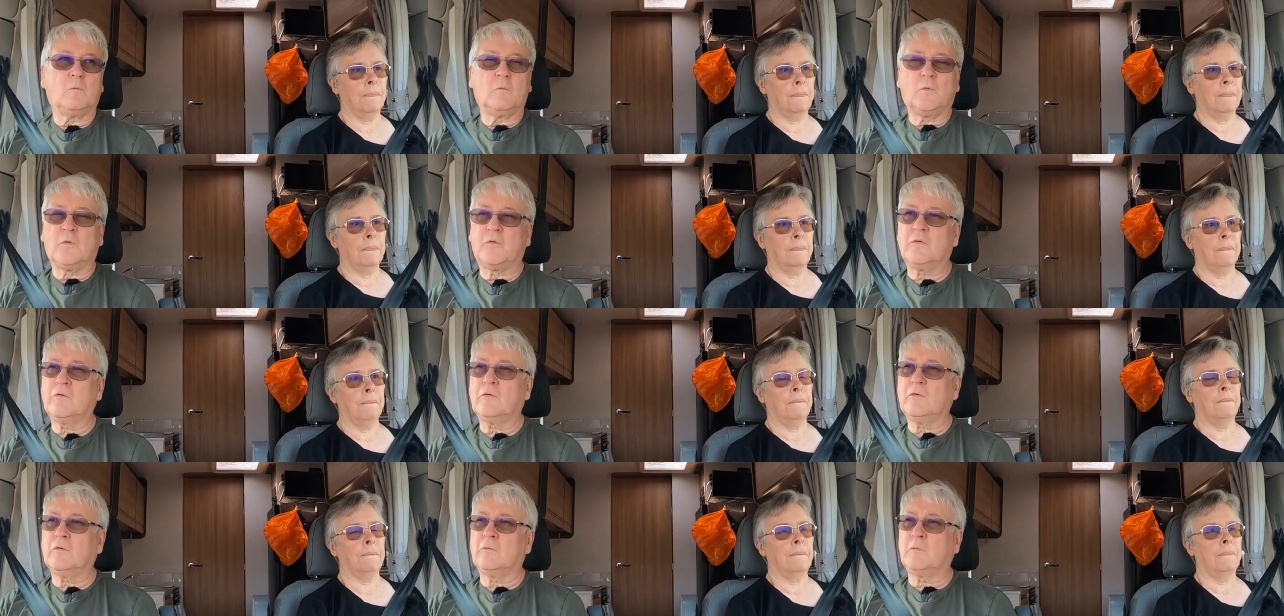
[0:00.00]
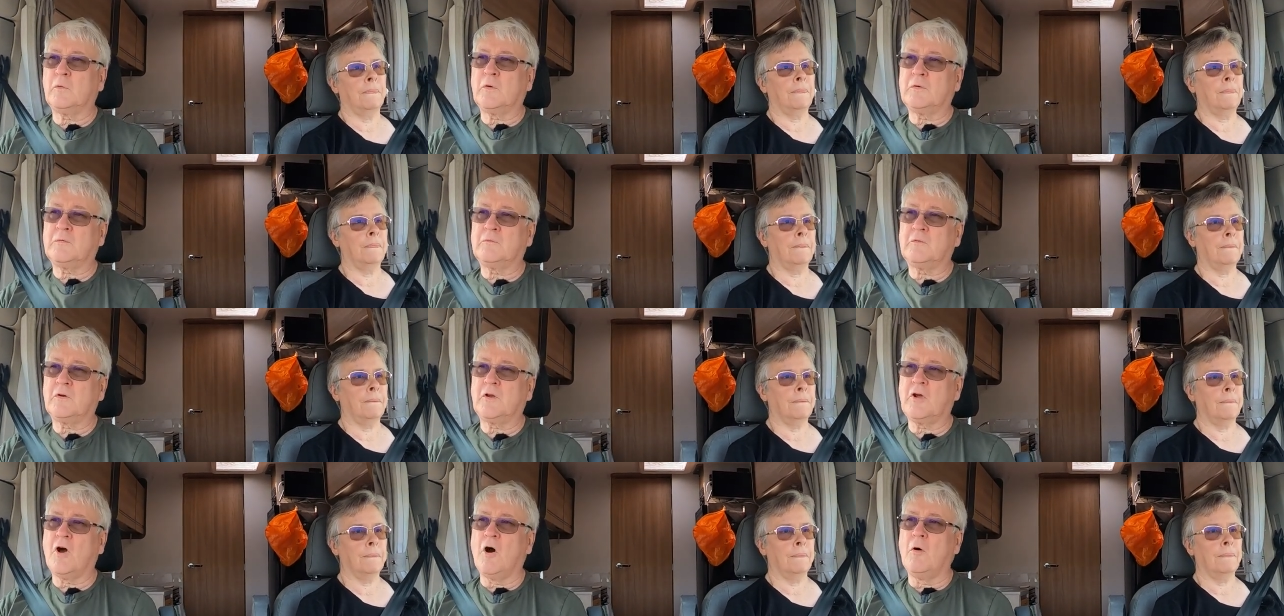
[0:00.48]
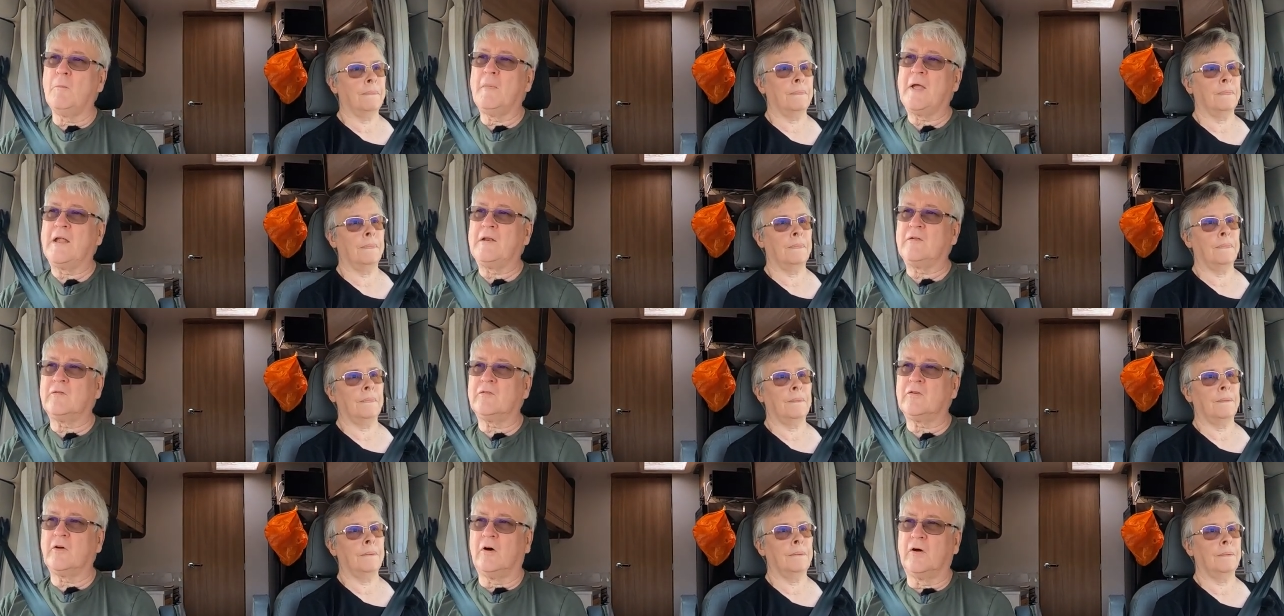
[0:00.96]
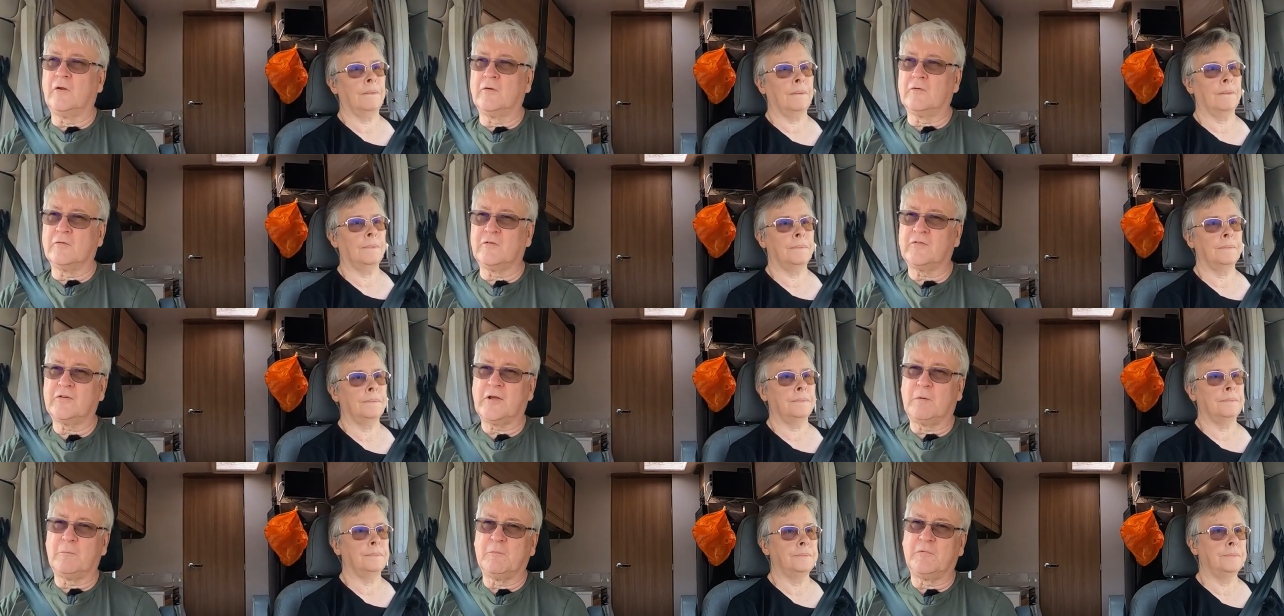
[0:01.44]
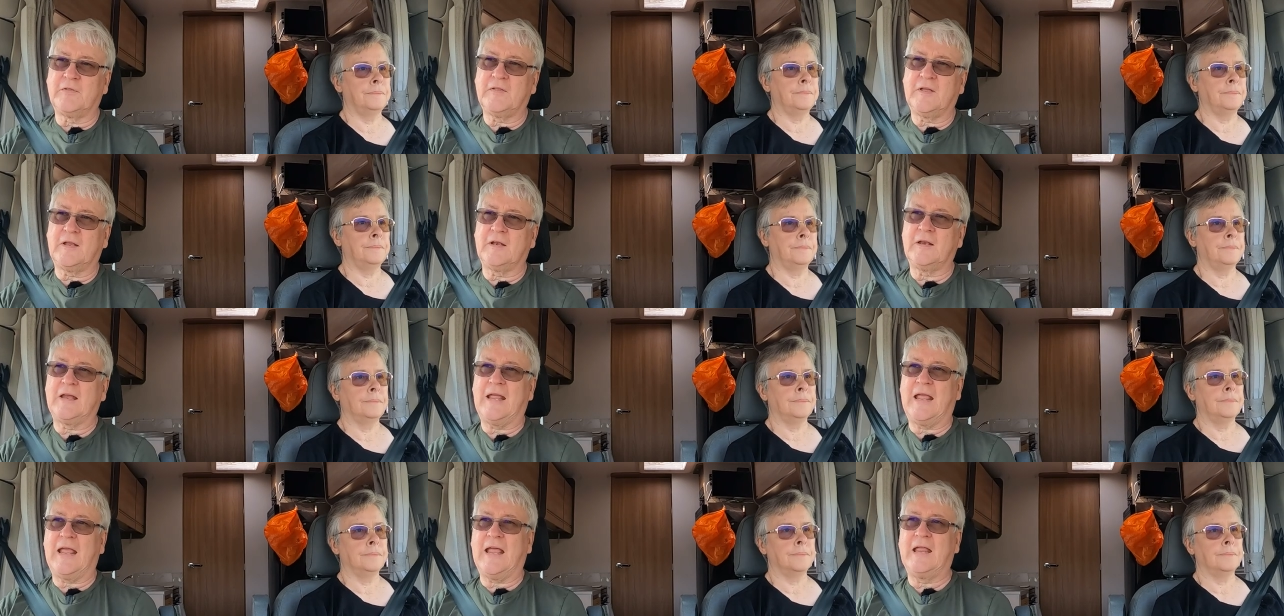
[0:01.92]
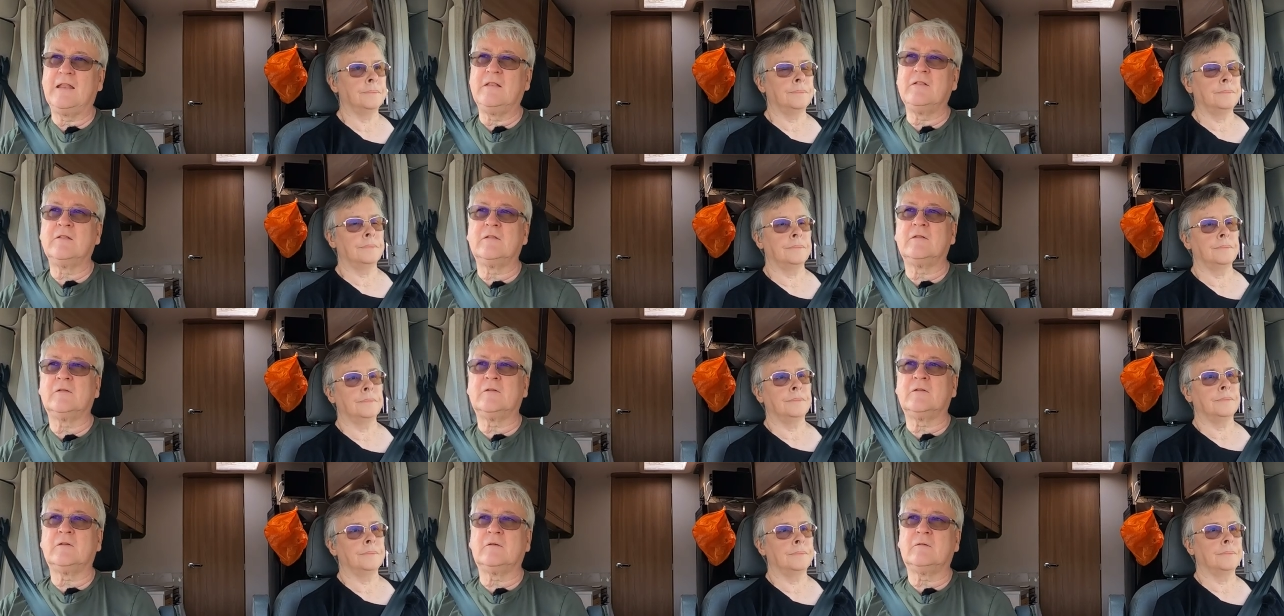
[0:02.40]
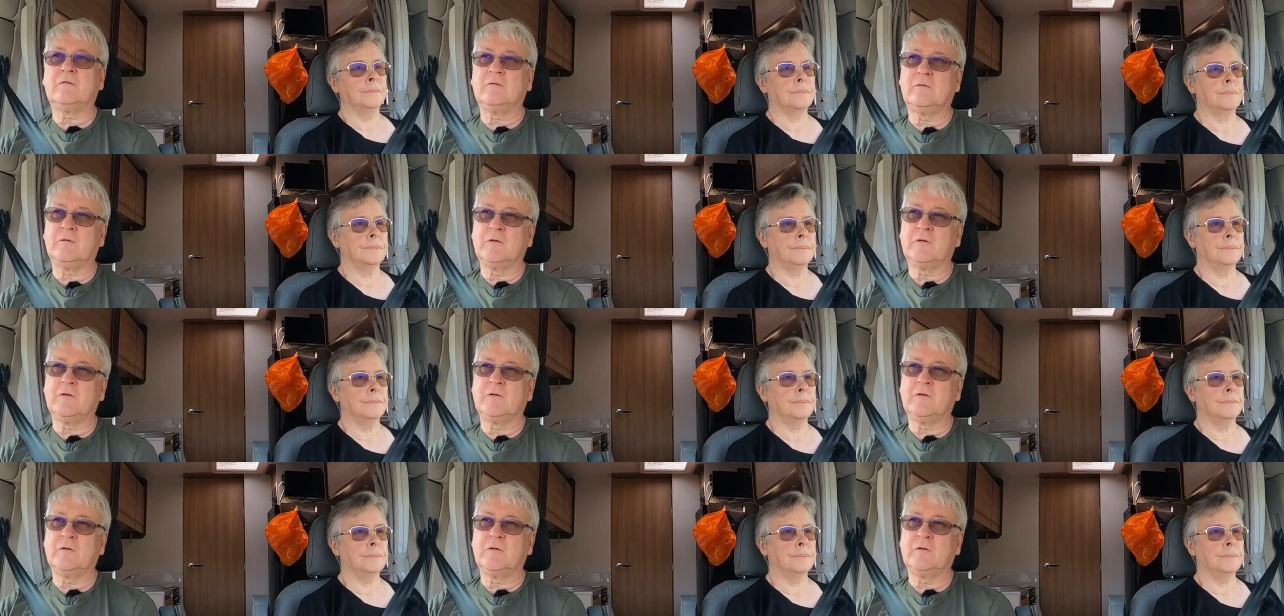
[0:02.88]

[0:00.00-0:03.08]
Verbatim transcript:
Speaker 1: we thought we'd comment on something in